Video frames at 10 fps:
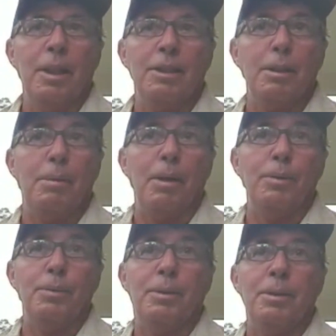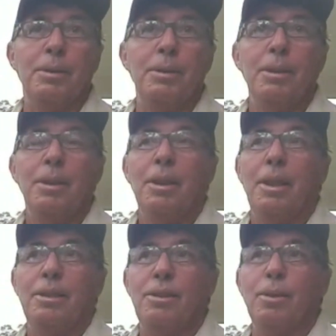I suppose
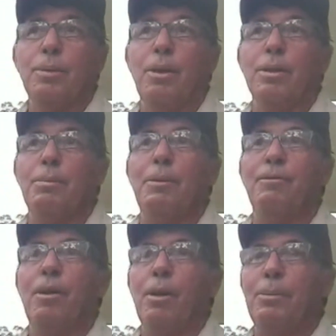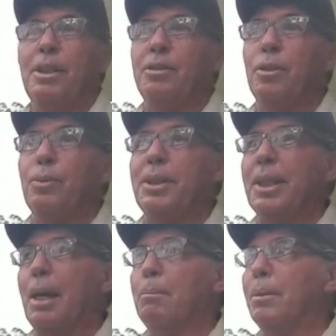it's the old argument, farming is always a
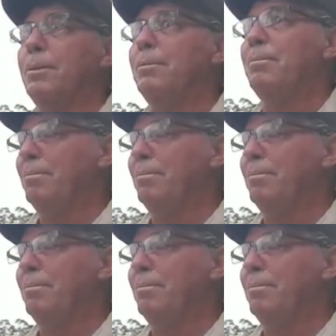gamble.